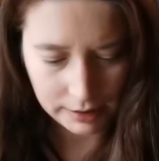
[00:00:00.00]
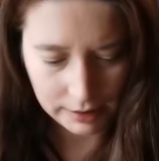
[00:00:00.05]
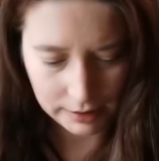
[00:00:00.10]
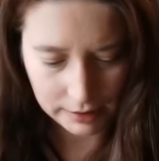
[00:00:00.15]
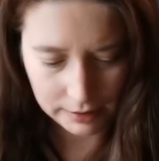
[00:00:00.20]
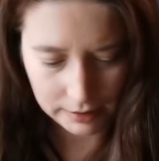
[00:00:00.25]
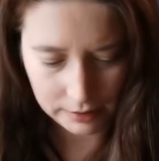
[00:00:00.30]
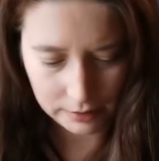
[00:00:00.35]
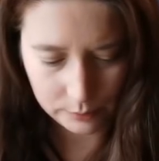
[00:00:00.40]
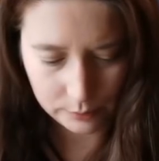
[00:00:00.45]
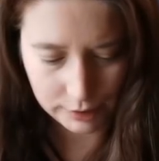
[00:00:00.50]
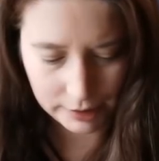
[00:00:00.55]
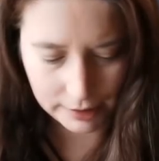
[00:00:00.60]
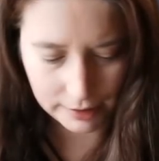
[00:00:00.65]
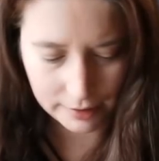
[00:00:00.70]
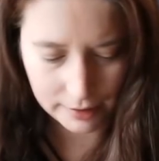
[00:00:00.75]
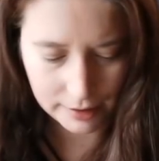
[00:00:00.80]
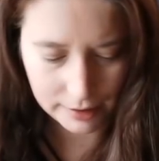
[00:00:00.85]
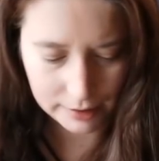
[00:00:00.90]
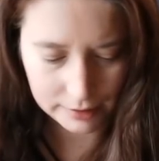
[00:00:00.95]
And when
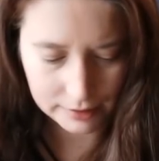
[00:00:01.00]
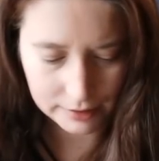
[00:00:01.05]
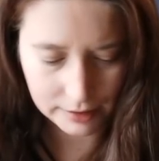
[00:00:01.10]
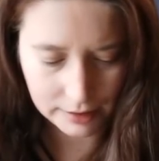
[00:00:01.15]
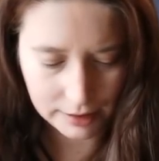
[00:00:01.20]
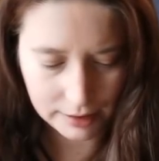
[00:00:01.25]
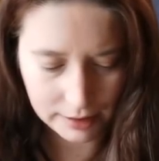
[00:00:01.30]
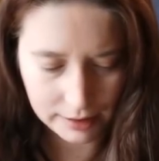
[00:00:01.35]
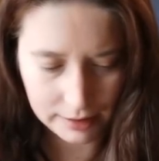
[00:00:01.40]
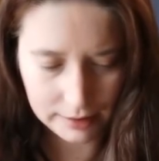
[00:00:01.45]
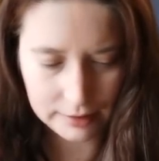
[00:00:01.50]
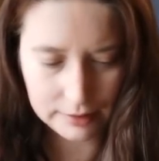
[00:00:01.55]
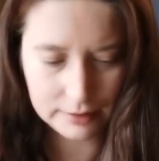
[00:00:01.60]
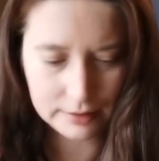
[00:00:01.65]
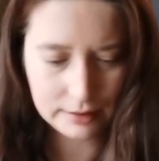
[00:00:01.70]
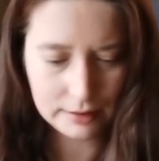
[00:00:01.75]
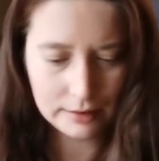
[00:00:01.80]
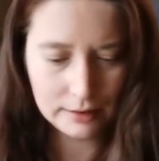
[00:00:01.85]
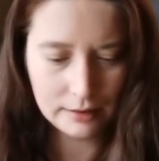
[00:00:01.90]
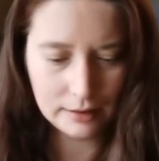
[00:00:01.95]
I got the
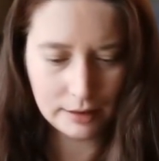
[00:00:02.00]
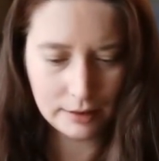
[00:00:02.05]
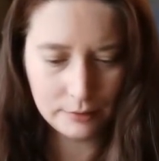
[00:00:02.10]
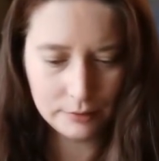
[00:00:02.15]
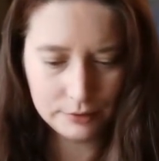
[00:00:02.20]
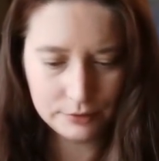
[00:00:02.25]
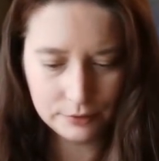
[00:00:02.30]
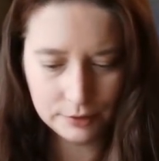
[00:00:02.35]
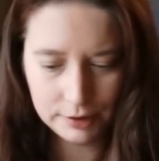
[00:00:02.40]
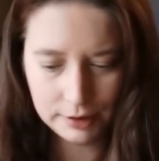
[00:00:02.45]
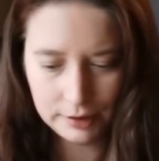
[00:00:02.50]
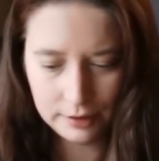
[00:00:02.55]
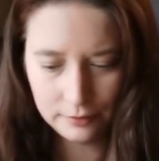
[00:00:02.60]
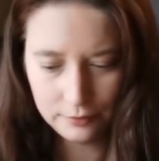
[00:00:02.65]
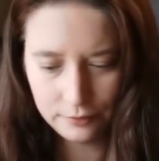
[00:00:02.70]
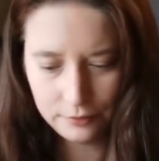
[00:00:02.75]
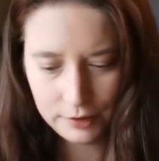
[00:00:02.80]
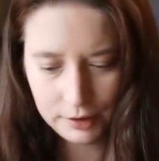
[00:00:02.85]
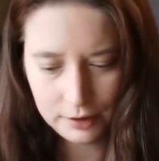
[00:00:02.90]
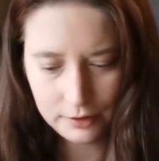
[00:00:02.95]
kit, I was really
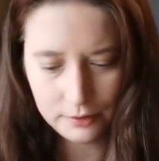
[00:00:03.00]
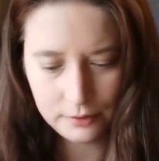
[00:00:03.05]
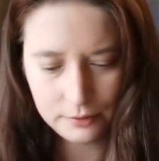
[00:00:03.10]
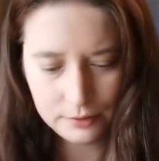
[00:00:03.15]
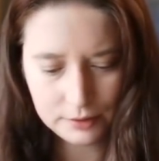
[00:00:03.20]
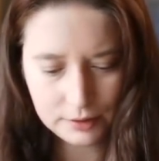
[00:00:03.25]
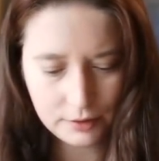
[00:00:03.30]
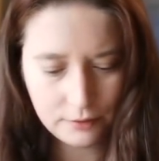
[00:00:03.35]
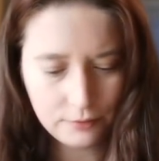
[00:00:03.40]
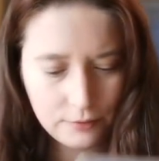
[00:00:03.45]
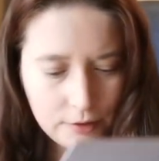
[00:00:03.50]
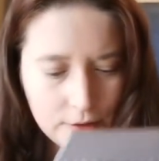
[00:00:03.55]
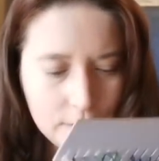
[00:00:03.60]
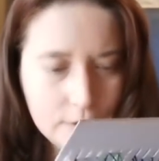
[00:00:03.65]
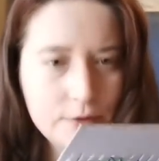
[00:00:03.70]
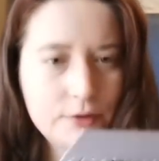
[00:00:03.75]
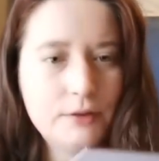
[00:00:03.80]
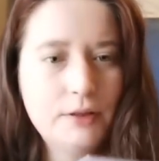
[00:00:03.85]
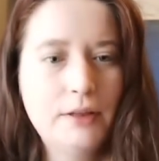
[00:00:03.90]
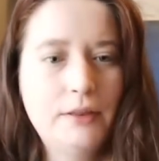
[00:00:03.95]
confused at
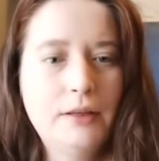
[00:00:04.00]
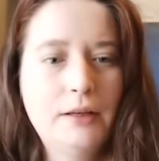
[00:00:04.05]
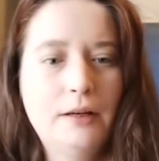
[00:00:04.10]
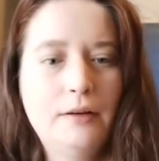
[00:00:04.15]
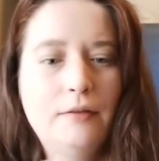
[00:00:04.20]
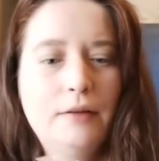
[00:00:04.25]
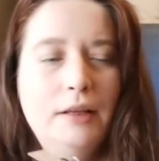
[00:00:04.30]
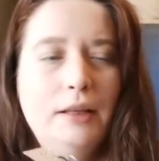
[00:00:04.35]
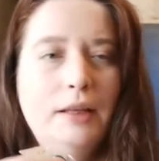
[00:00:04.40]
first, and then I